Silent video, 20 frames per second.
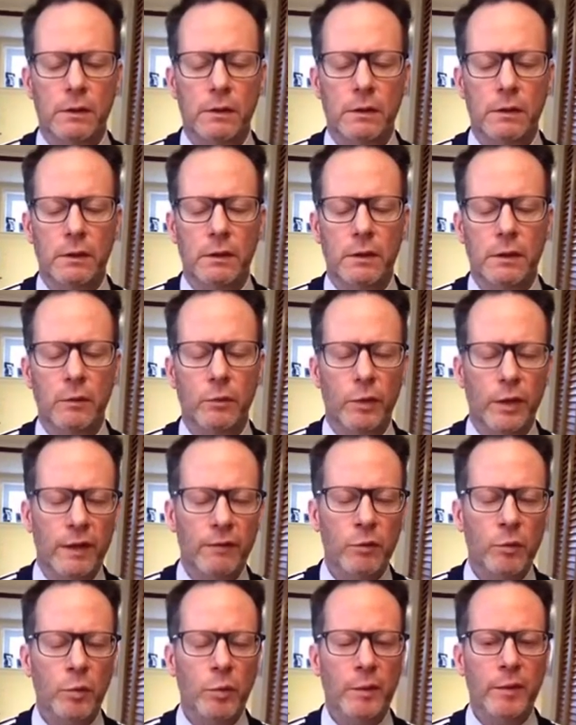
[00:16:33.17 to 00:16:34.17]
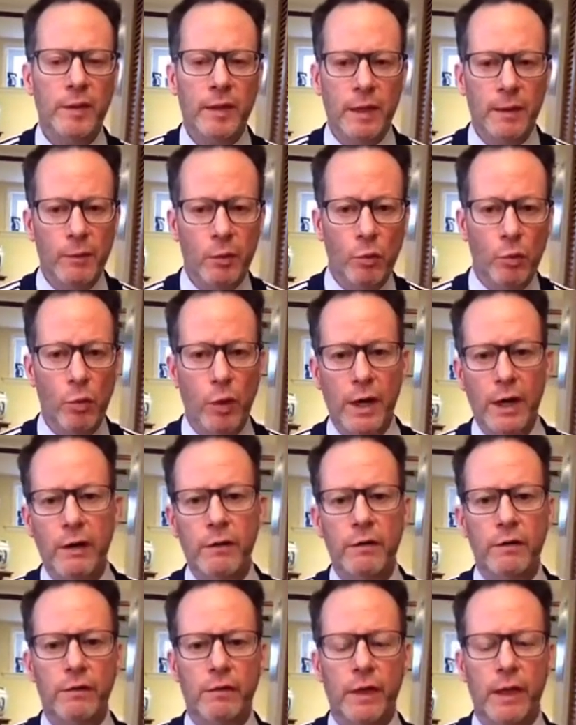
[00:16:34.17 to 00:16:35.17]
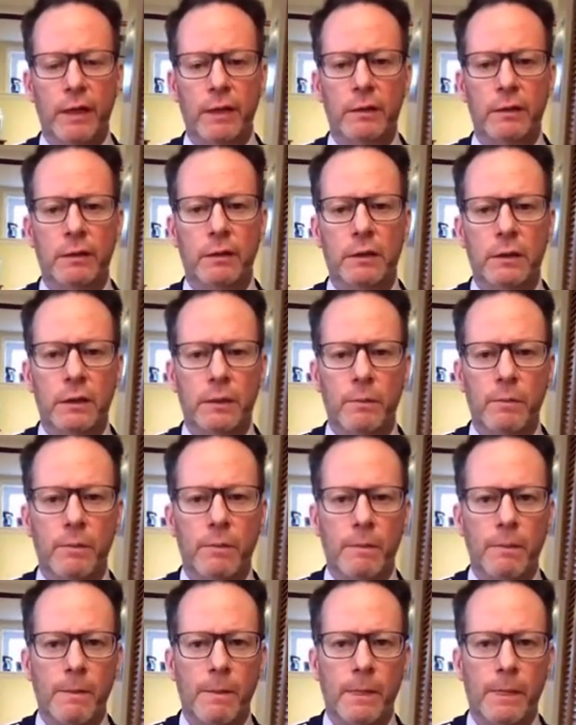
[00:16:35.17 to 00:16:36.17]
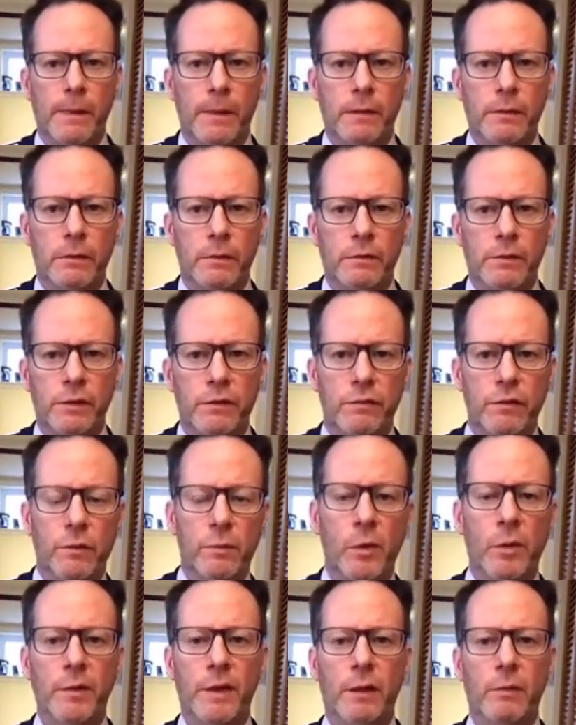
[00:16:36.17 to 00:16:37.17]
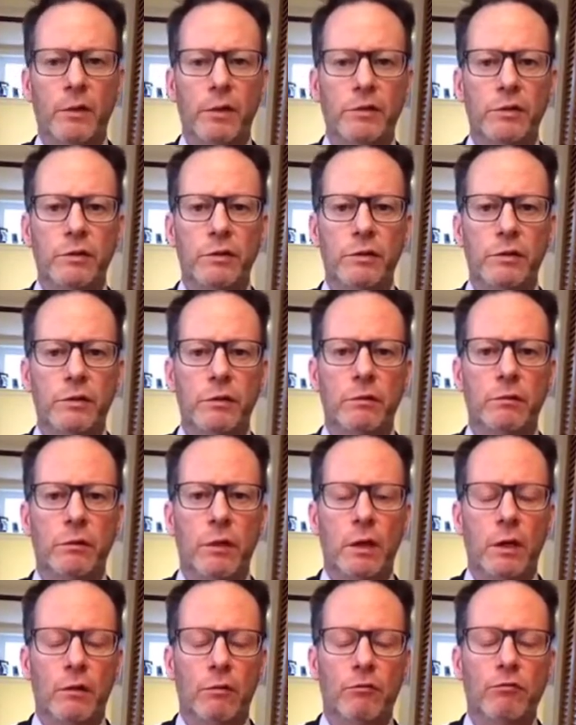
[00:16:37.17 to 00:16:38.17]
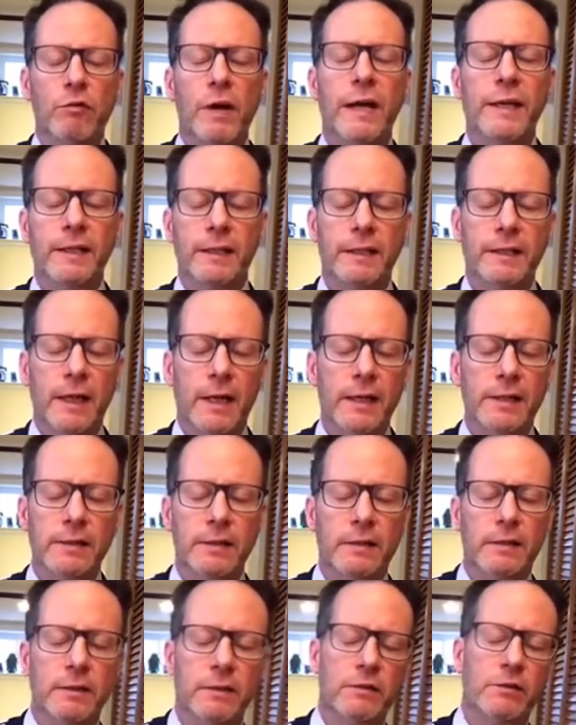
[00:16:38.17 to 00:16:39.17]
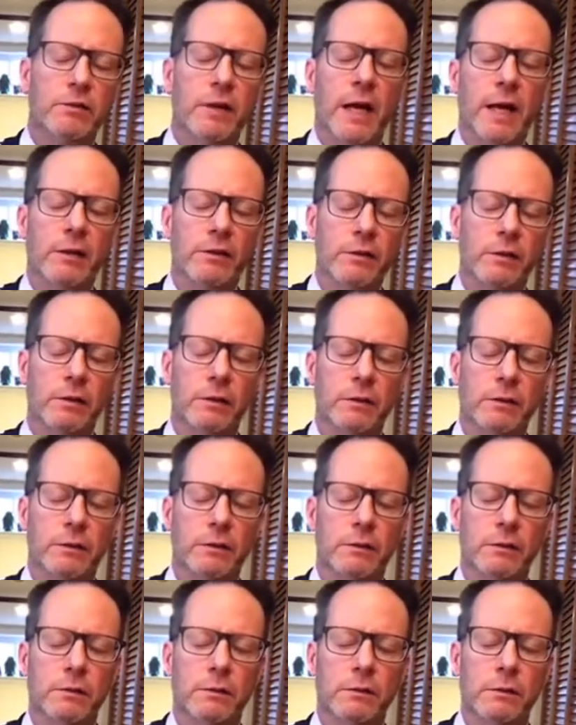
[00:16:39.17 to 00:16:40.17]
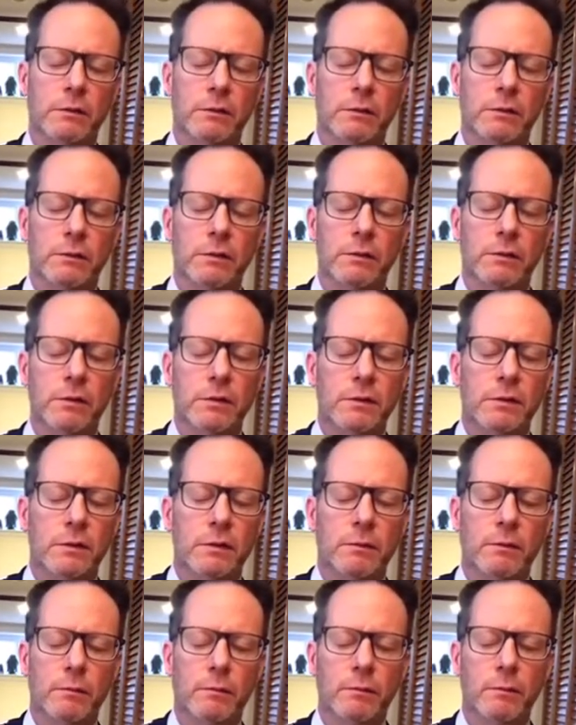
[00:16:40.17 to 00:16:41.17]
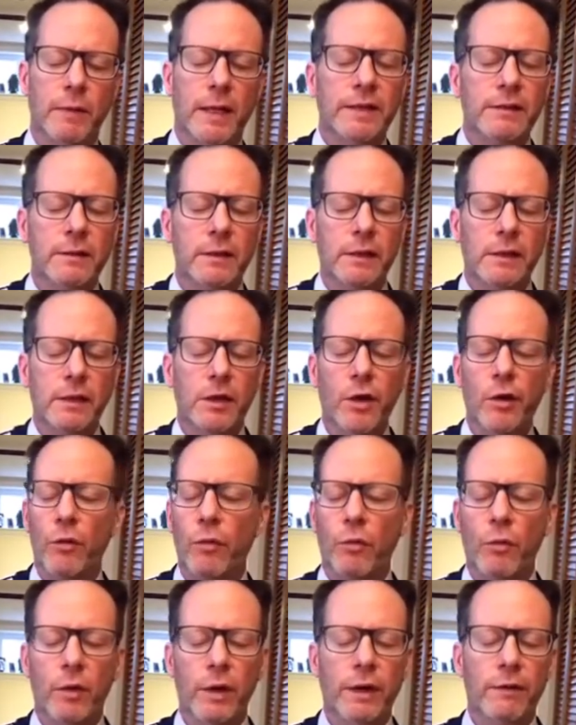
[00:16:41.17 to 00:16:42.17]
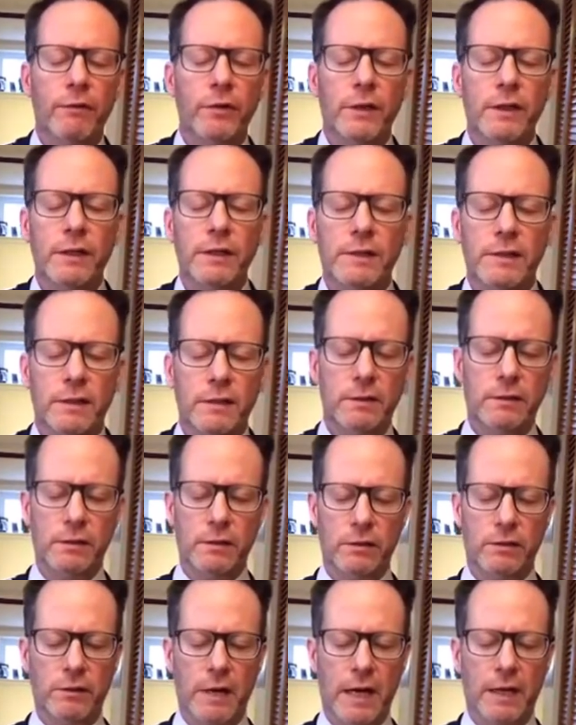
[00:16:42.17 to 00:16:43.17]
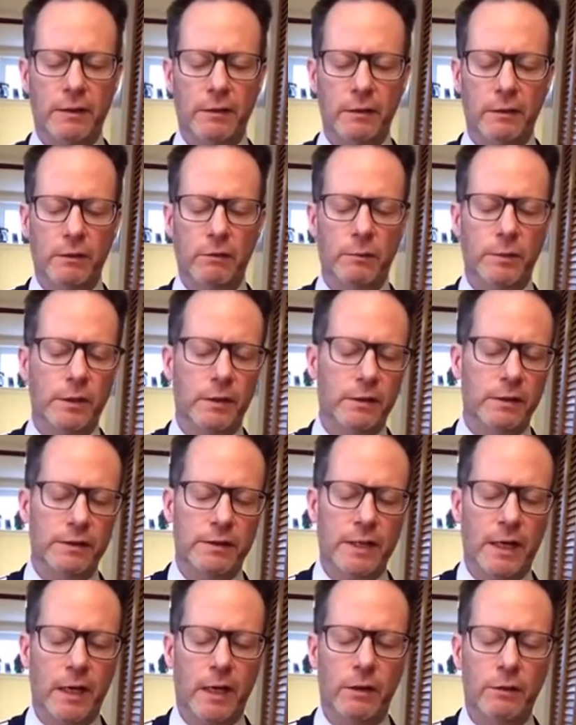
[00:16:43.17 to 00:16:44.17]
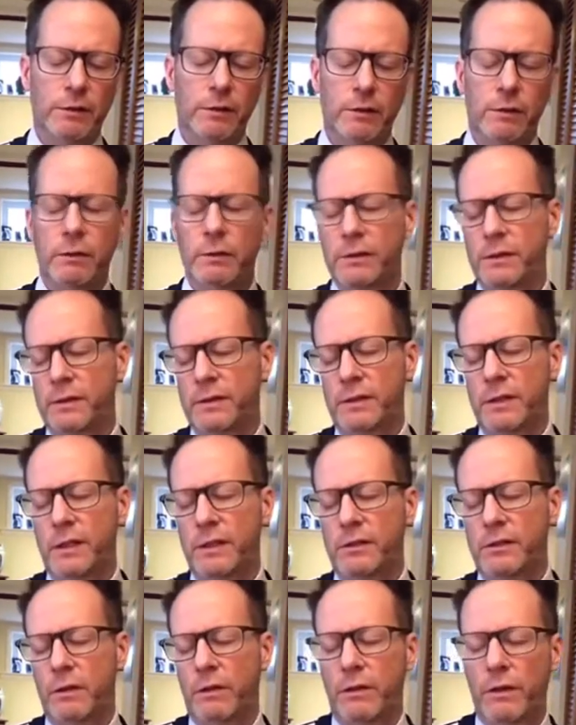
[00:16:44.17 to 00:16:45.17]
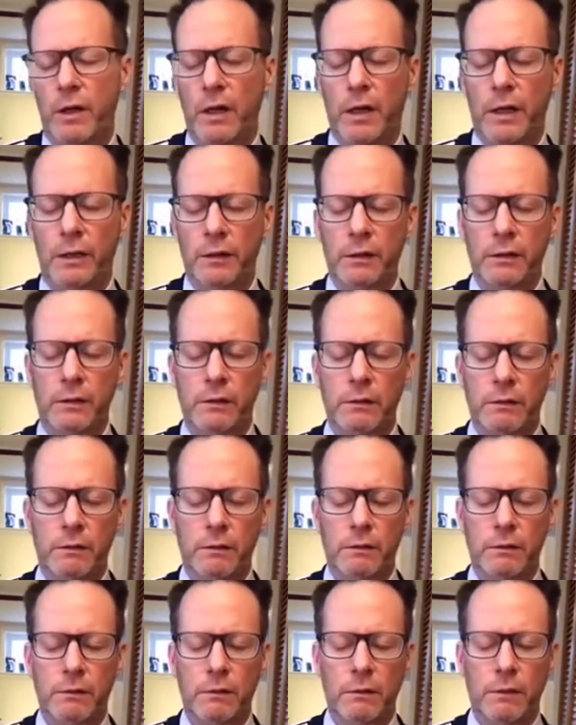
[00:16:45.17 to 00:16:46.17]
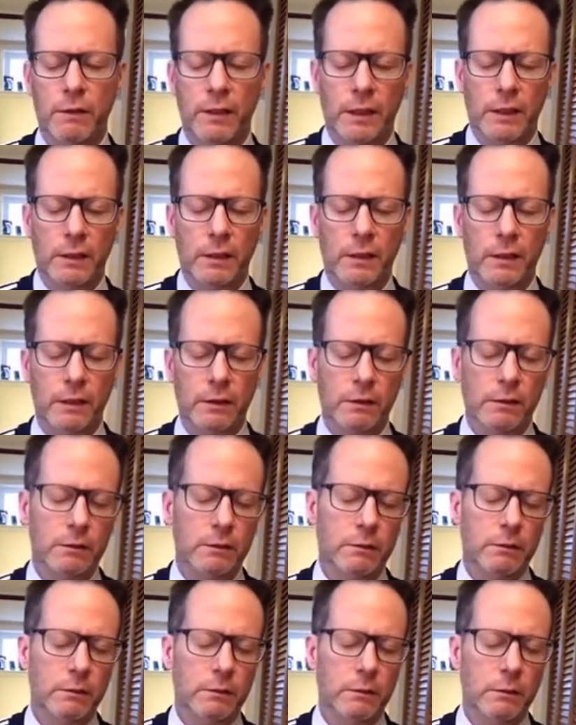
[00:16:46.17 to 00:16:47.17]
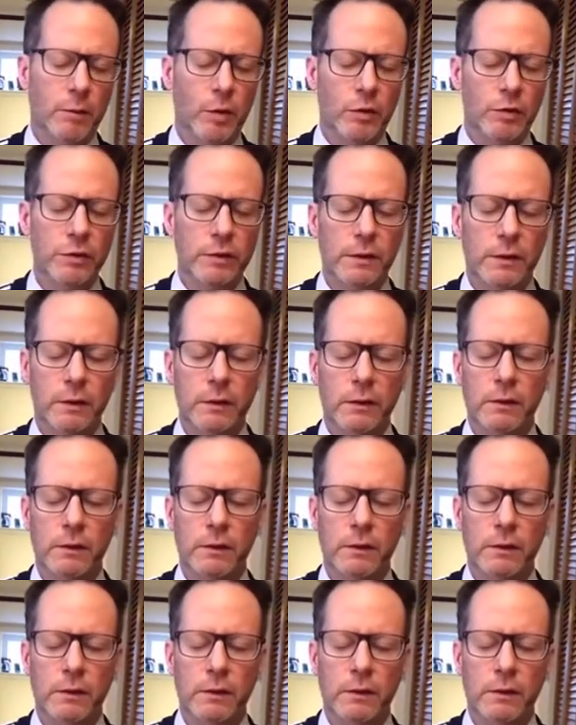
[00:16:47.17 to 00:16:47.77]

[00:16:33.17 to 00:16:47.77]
And whenever we become aware of that, just for a moment, I want you to recognize the distraction. So just mentally note whatever it is that's distracting you, be it a sound, a sensation, a thought, thinking, emotion.